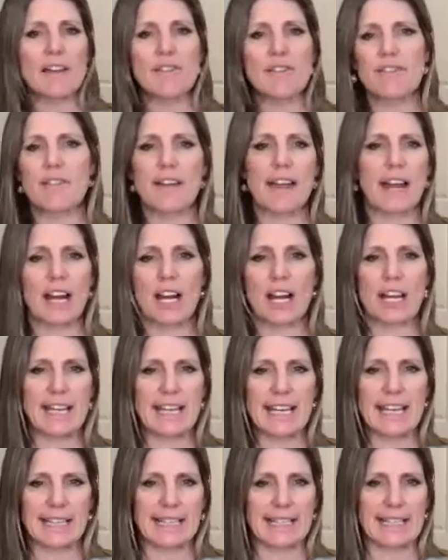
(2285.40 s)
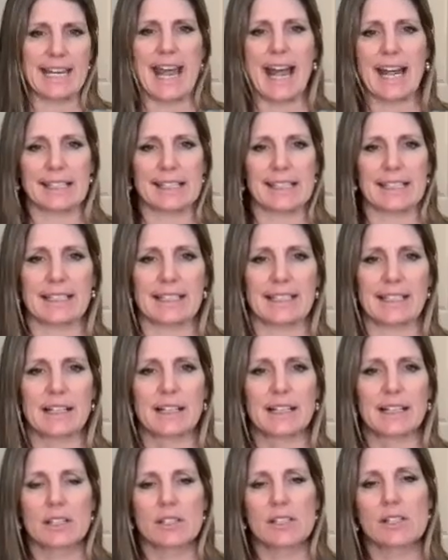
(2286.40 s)
very connected.
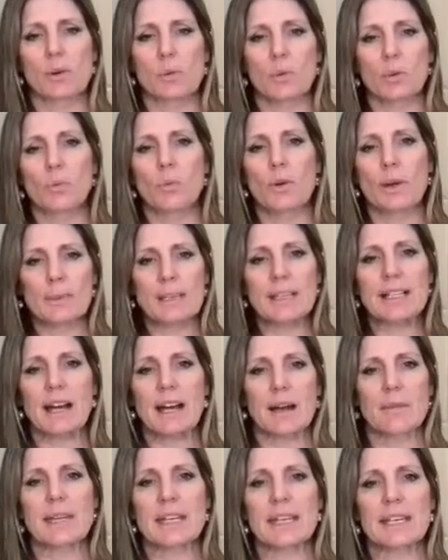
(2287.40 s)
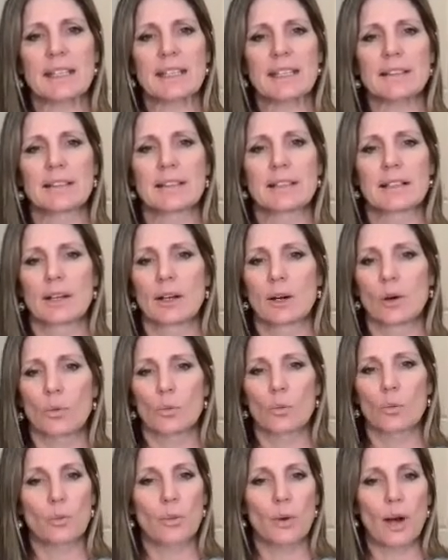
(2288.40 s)
So when women come in,
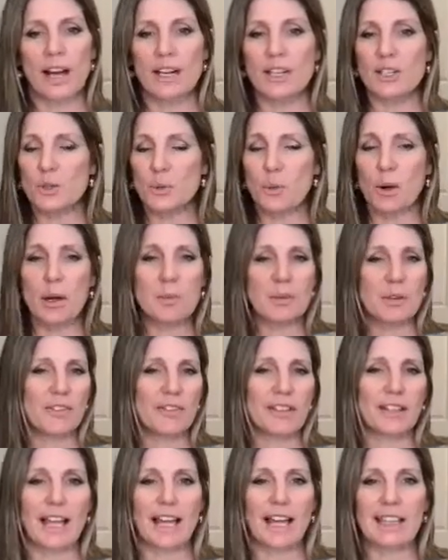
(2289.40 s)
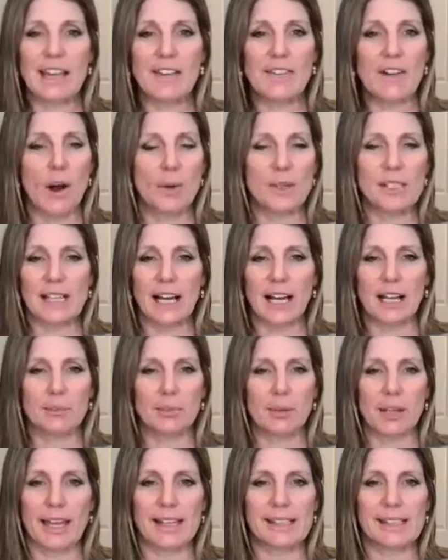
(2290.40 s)
I just want them to feel like they've always got a
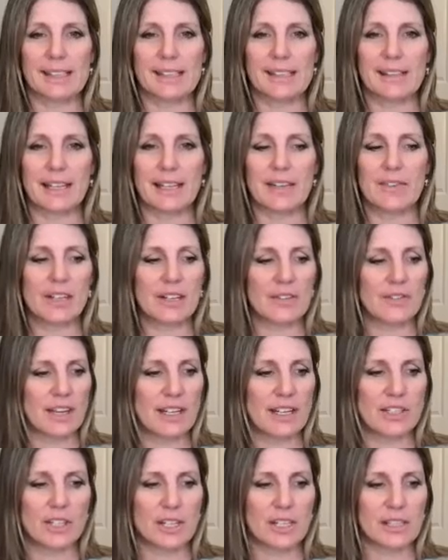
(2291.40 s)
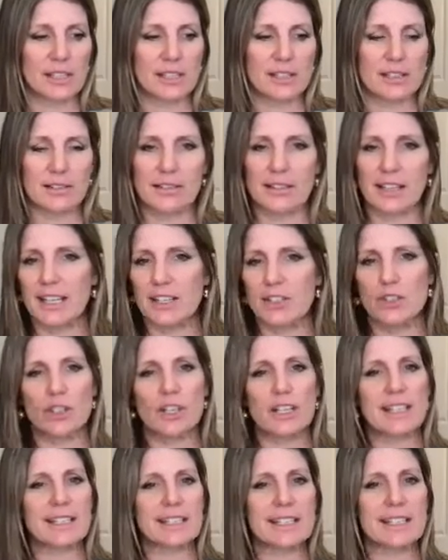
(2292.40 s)
place. Even if they just entered
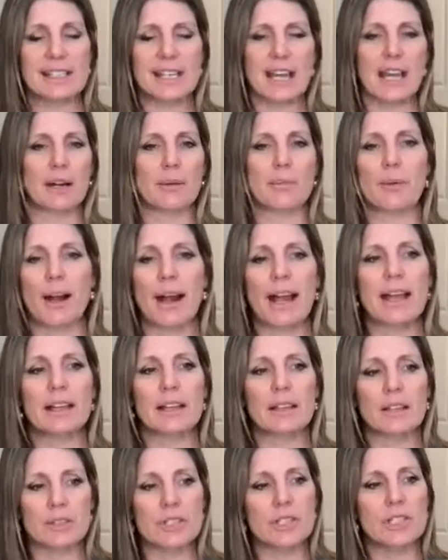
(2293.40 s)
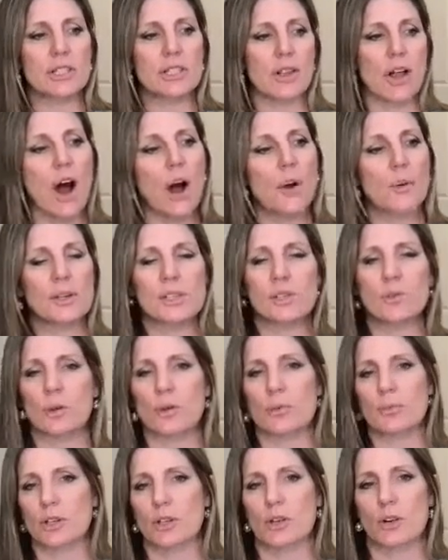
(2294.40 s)
in to take a break, there's still always
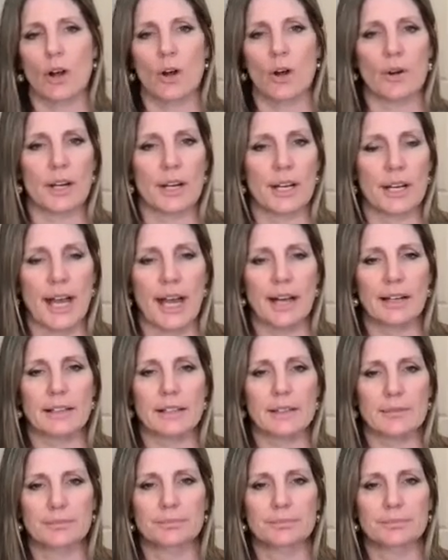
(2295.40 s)
room to grow or connect.